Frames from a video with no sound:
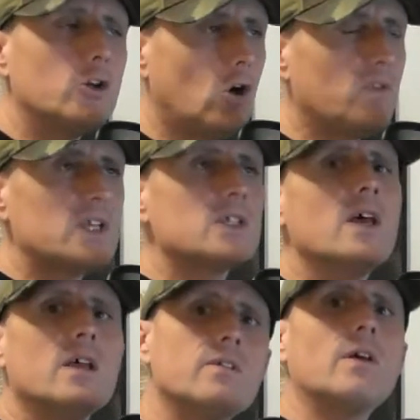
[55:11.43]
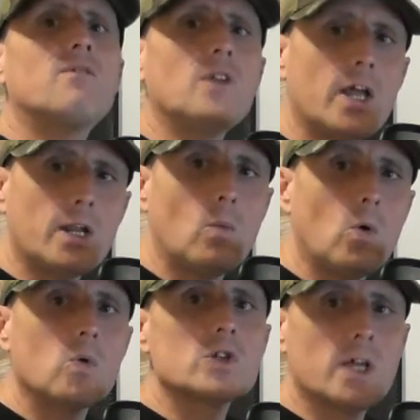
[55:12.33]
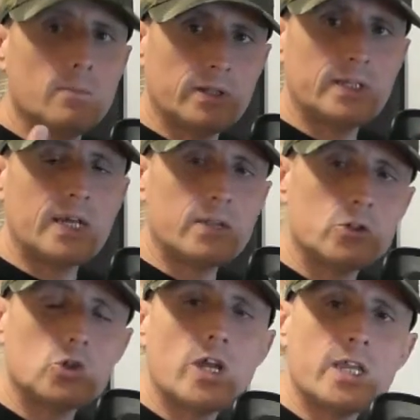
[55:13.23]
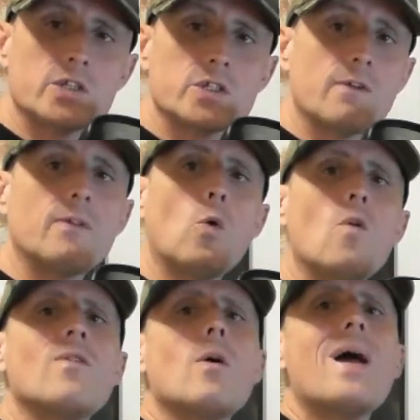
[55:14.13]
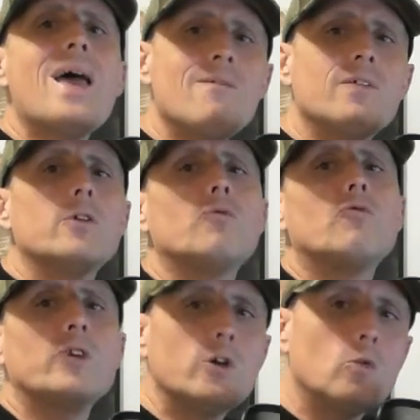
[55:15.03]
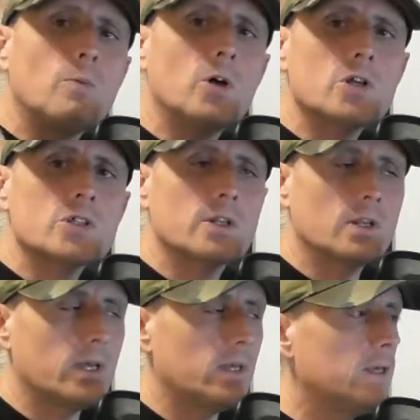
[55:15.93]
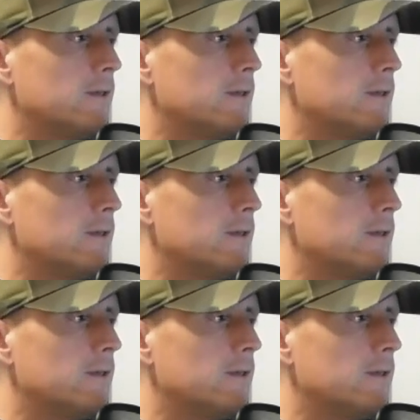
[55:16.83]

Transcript: not this you know, flying up walls like bloody Nathan Drake and stuff. It all felt heavy and real person like.